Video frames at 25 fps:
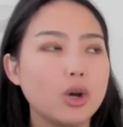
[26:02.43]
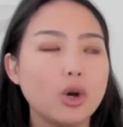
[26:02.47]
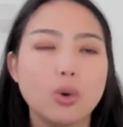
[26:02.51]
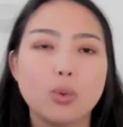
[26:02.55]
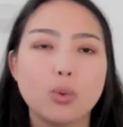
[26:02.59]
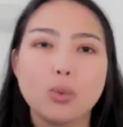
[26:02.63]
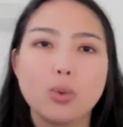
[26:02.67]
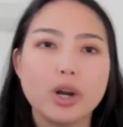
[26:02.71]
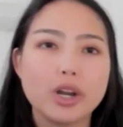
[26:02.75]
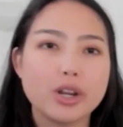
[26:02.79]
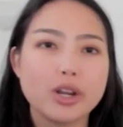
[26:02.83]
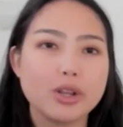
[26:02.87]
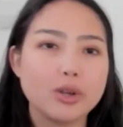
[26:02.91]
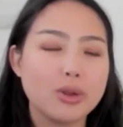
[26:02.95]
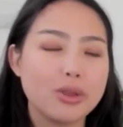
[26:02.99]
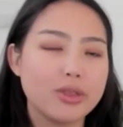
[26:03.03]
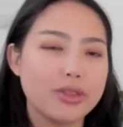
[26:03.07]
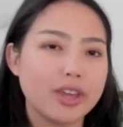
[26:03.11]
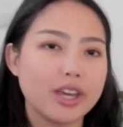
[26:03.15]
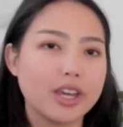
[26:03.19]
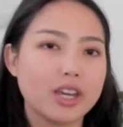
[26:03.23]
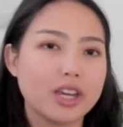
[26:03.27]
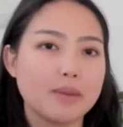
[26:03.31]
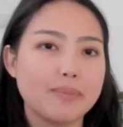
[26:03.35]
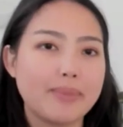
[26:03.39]
What do you
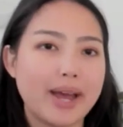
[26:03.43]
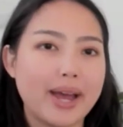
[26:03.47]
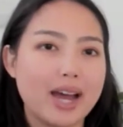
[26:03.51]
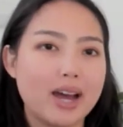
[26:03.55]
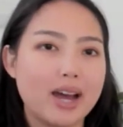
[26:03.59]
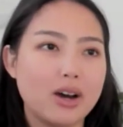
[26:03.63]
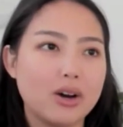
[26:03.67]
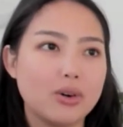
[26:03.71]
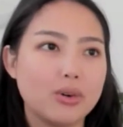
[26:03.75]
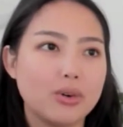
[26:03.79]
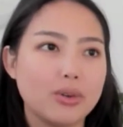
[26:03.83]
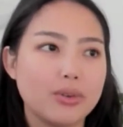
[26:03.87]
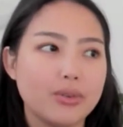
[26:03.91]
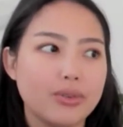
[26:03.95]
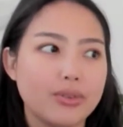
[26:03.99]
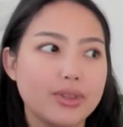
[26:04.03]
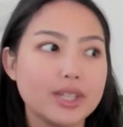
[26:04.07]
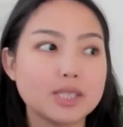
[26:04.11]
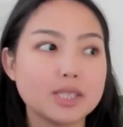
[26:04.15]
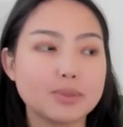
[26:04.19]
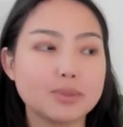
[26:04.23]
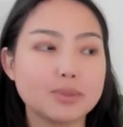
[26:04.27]
think about this